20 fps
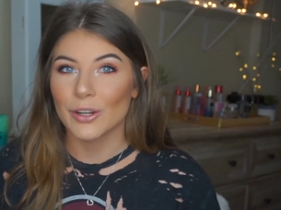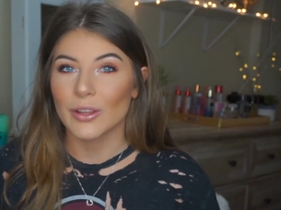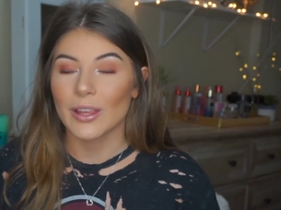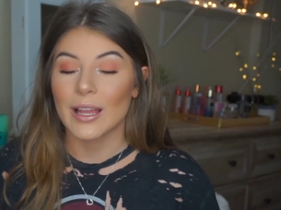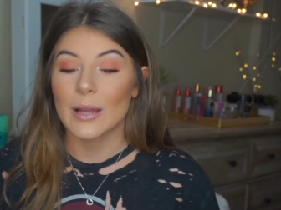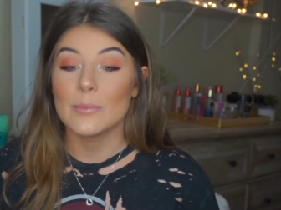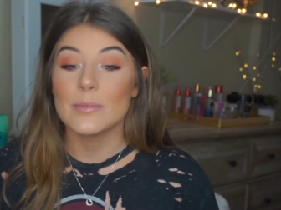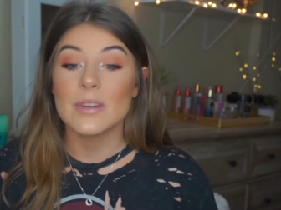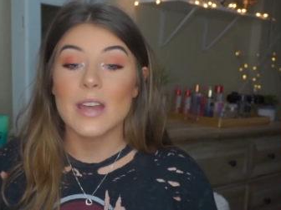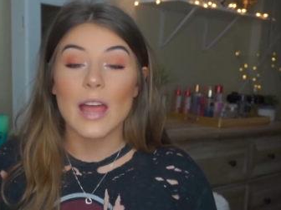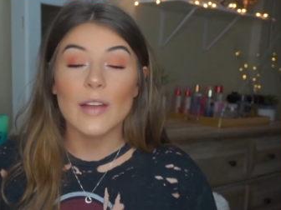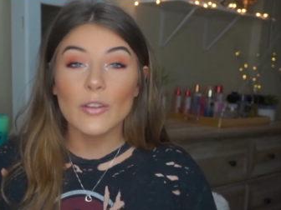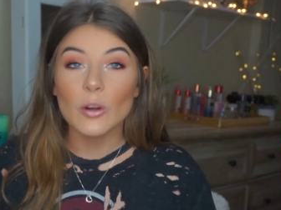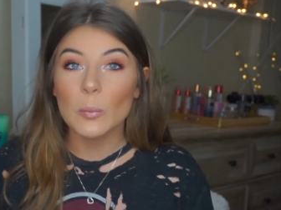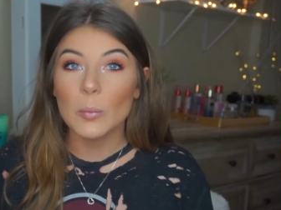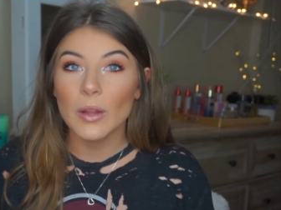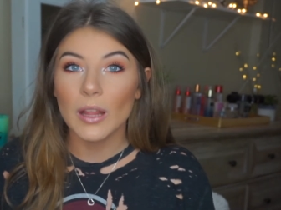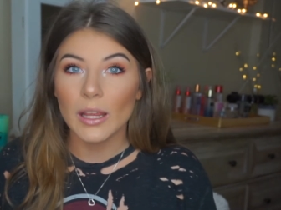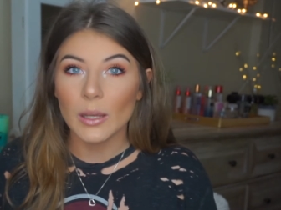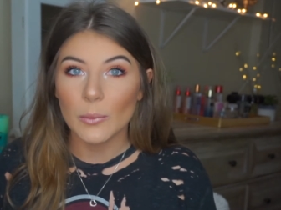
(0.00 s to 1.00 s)
Like I'm never
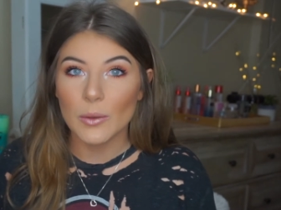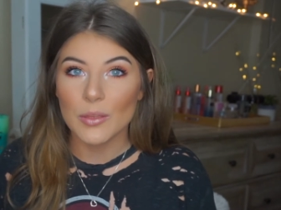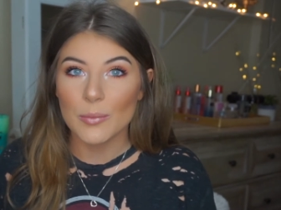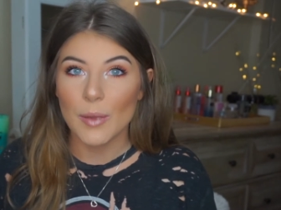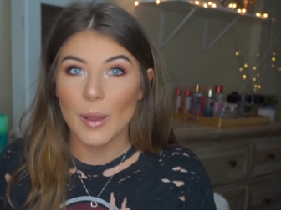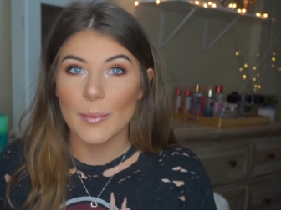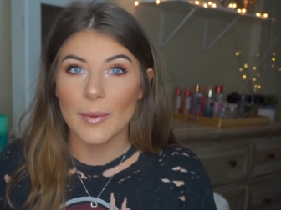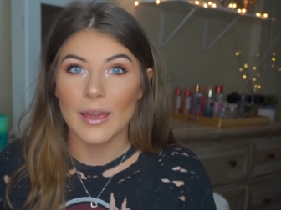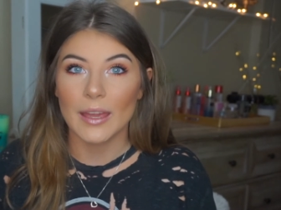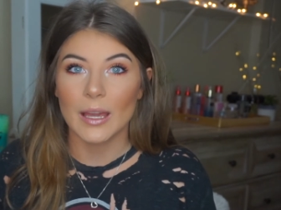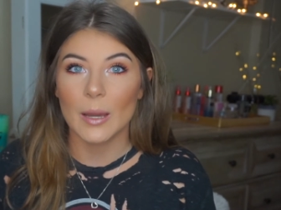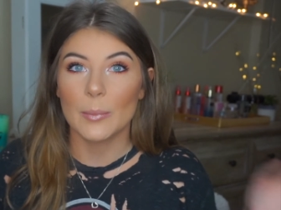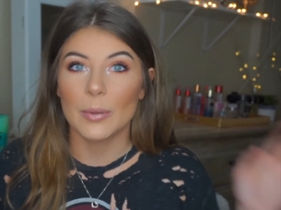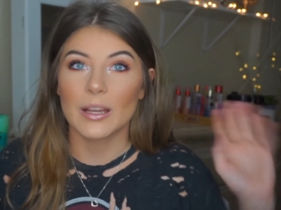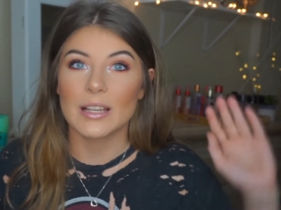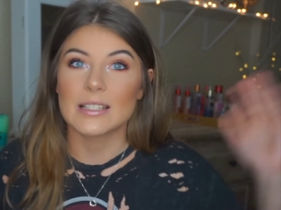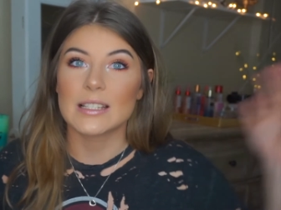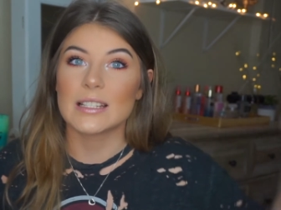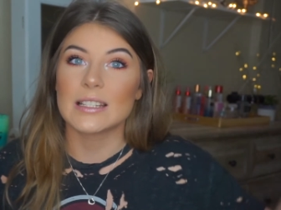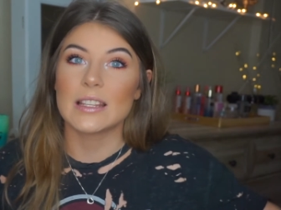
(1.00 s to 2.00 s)
playing with my makeup
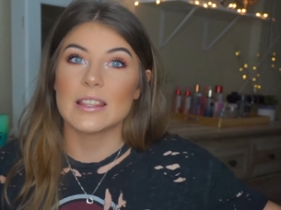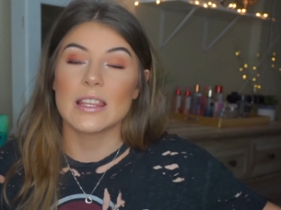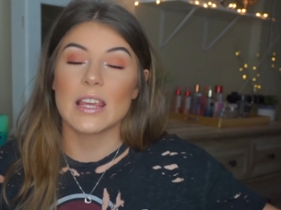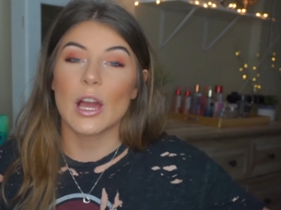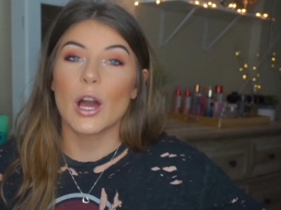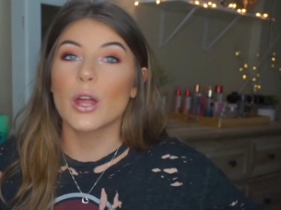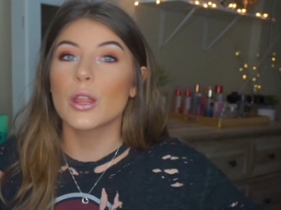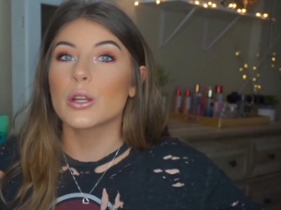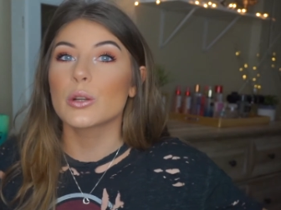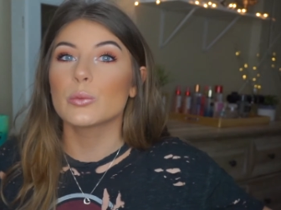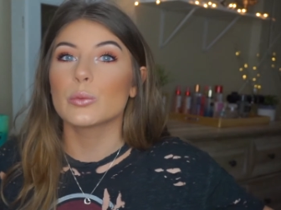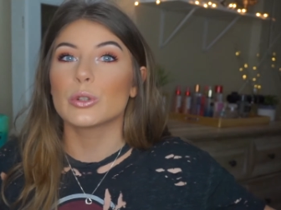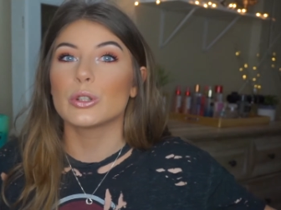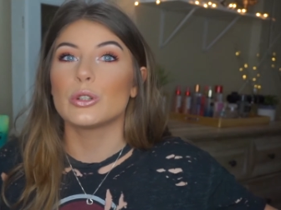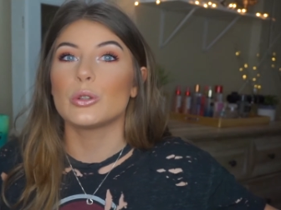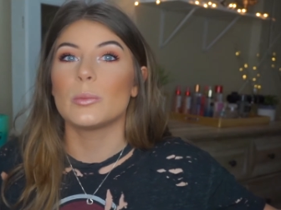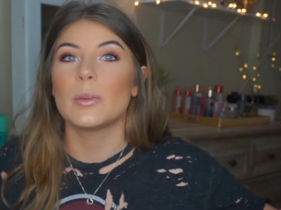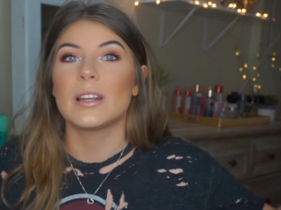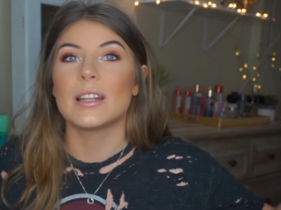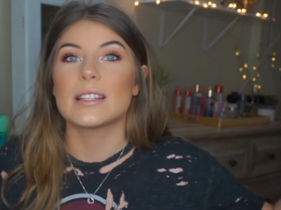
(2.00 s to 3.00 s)
because it's in the other
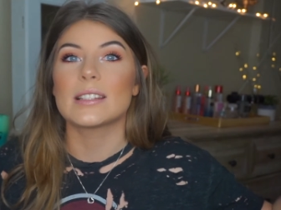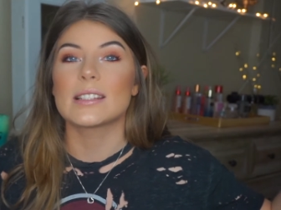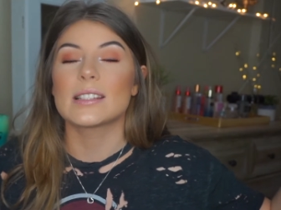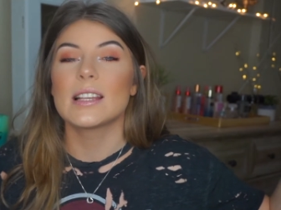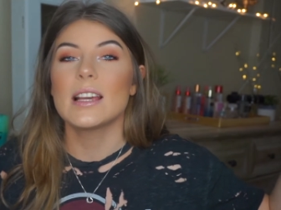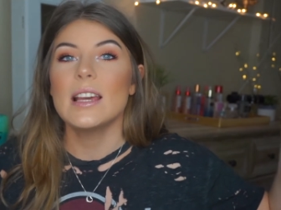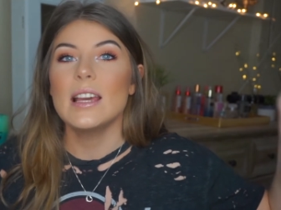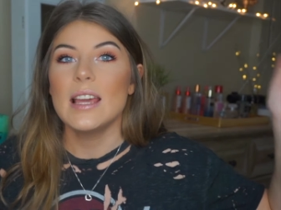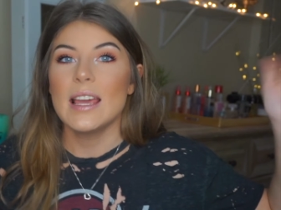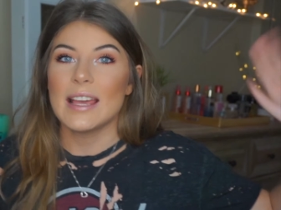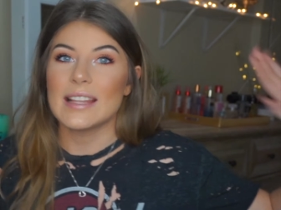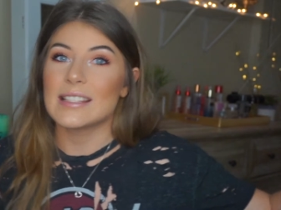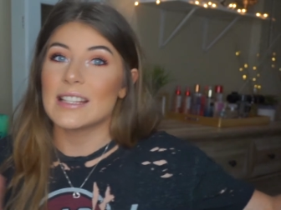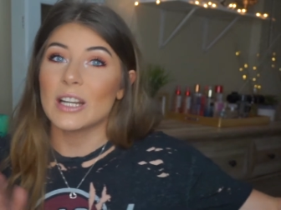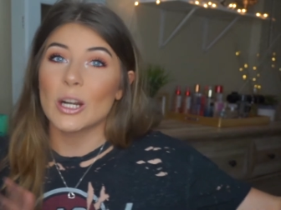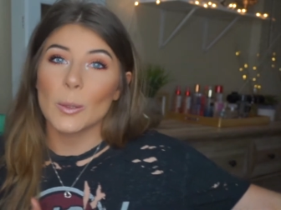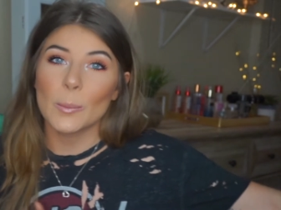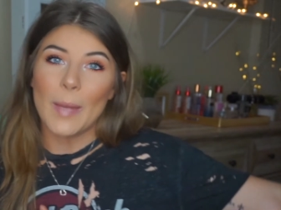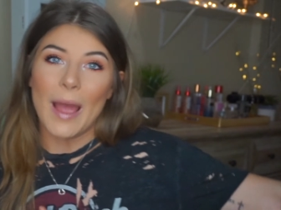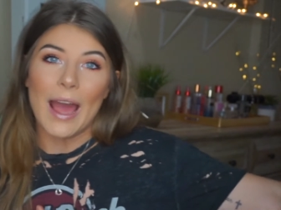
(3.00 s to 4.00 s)
room, and it's in
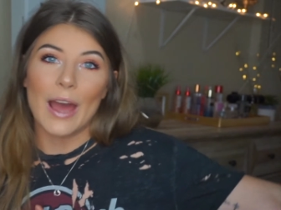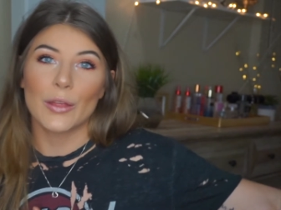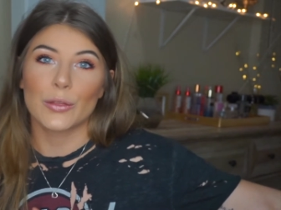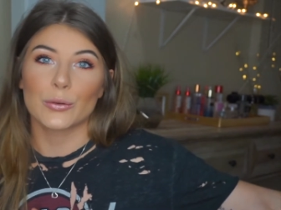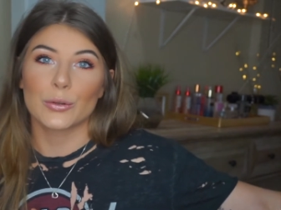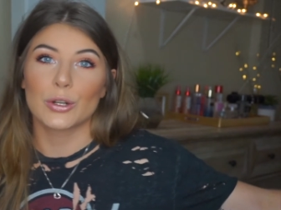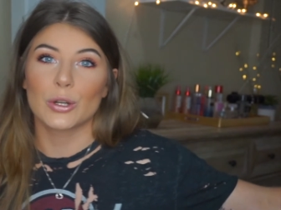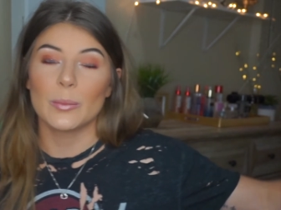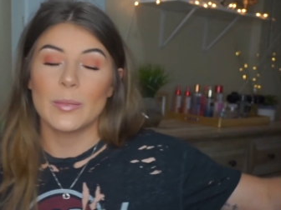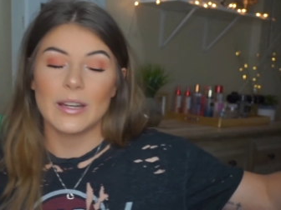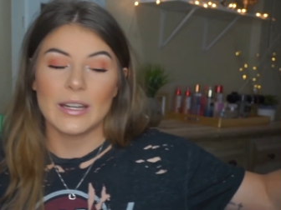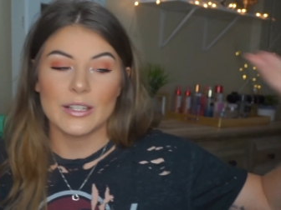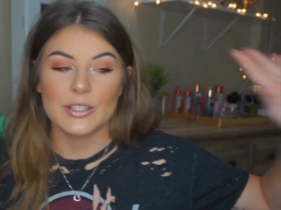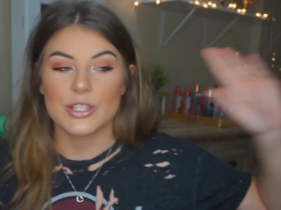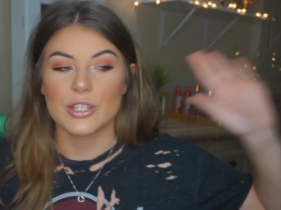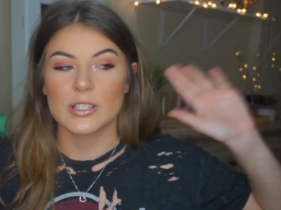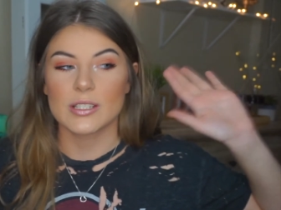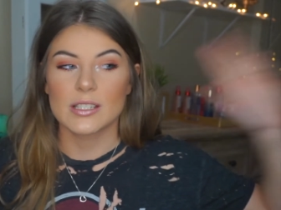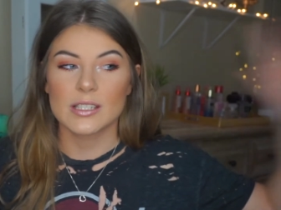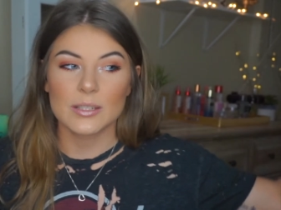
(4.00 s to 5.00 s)
our bathroom, and it
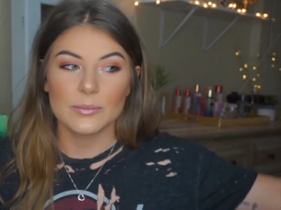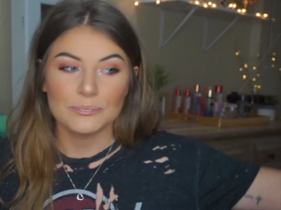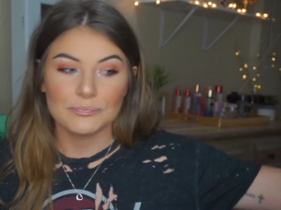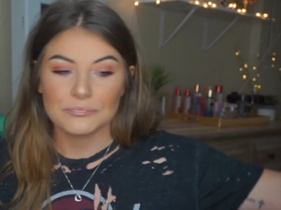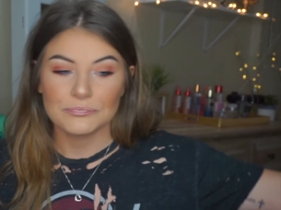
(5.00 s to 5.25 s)
just